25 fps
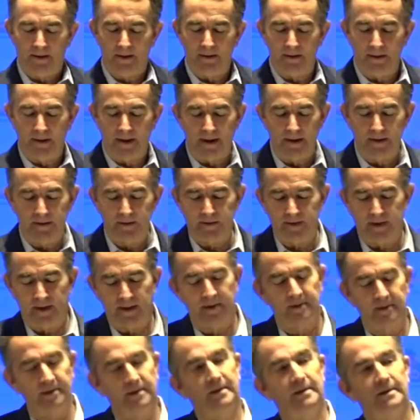They
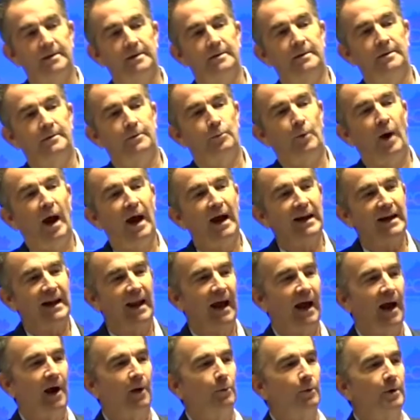said that right
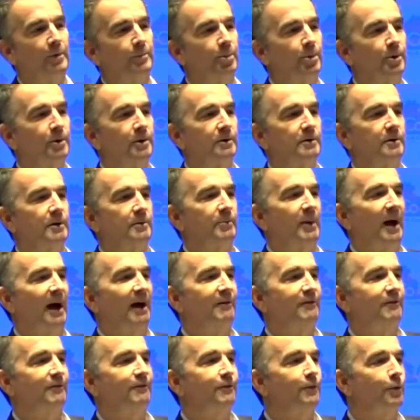now we put
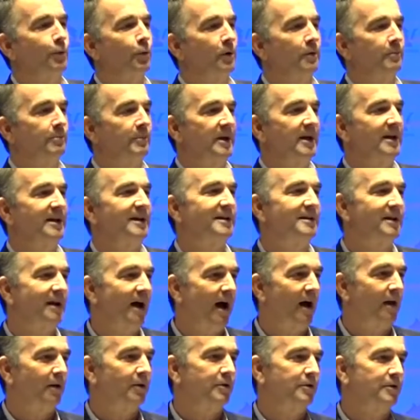about $4 million
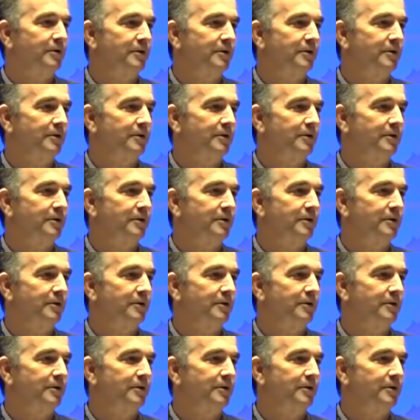a